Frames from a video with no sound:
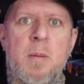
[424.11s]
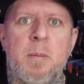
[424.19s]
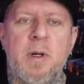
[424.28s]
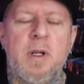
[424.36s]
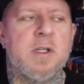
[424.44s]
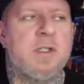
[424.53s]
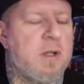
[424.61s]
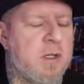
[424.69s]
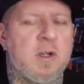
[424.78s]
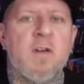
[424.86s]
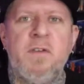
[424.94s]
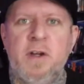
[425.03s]
But it's
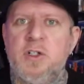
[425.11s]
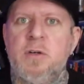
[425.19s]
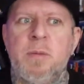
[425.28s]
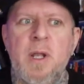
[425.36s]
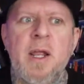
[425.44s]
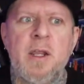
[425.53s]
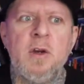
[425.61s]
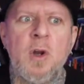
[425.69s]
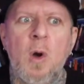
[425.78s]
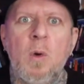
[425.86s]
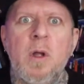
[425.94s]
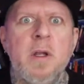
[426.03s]
all fiction, but like, you
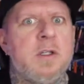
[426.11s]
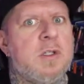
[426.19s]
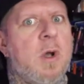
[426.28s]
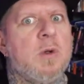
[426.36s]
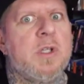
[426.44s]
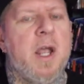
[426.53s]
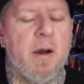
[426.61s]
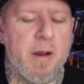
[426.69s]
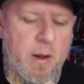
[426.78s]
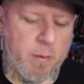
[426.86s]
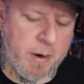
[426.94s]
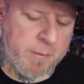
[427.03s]
know, it's so scary
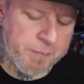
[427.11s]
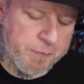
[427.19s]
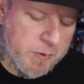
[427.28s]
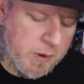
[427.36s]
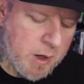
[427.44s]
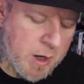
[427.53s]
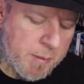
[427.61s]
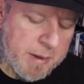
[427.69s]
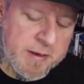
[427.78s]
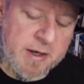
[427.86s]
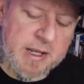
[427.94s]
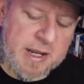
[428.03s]
that way.
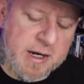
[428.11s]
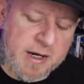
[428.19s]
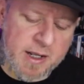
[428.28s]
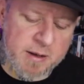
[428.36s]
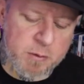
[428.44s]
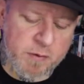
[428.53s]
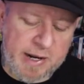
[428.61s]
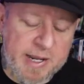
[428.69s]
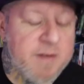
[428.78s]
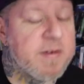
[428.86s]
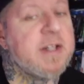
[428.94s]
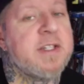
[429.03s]
And then the ending of the movie, I
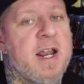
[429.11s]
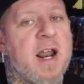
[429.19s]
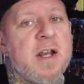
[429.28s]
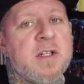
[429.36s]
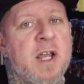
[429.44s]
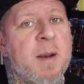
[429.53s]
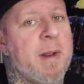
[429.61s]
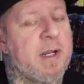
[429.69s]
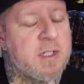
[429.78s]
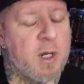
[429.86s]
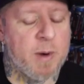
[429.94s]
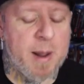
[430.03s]
gave it a 10 out of 10. I'm not going to
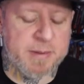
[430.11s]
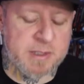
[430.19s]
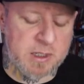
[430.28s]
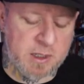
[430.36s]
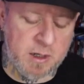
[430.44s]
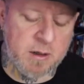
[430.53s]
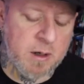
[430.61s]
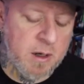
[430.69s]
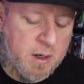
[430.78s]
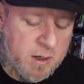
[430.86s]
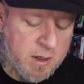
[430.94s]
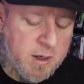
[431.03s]
tell you what happens at the end.
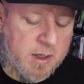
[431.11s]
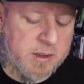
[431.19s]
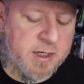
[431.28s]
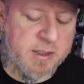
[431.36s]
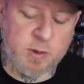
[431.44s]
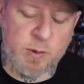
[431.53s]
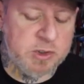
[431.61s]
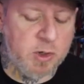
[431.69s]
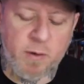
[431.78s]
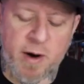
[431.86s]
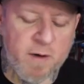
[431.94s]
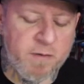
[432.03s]
10. So we start
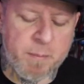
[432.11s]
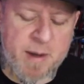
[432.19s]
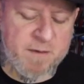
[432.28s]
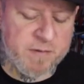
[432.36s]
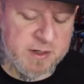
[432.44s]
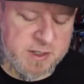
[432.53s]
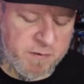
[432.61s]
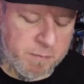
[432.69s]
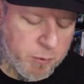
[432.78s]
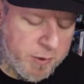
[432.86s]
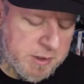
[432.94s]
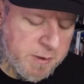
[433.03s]
right off the bat, 57
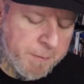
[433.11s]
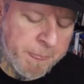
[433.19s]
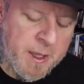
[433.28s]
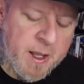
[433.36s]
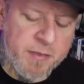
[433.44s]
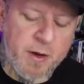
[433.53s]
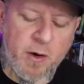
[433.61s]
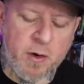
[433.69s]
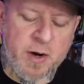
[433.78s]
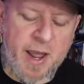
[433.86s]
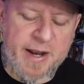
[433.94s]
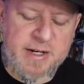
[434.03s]
points. There are
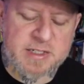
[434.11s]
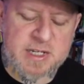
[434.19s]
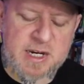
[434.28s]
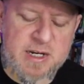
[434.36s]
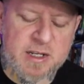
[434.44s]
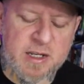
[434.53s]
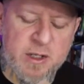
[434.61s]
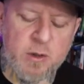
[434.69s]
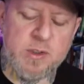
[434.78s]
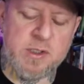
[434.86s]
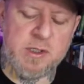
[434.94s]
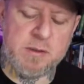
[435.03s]
19
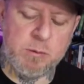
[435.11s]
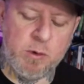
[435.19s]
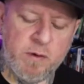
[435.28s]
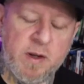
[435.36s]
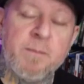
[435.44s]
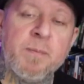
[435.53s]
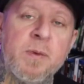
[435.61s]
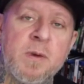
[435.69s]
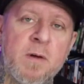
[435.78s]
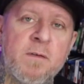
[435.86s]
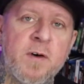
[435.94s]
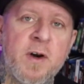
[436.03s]
kills in this movie
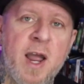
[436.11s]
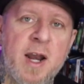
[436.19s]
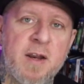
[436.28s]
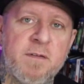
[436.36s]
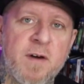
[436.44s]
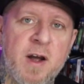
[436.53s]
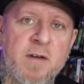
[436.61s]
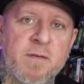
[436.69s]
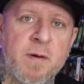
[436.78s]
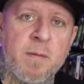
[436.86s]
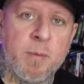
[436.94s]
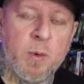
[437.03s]
for 95
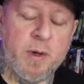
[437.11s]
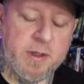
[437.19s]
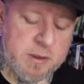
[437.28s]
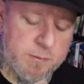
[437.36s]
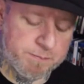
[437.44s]
points.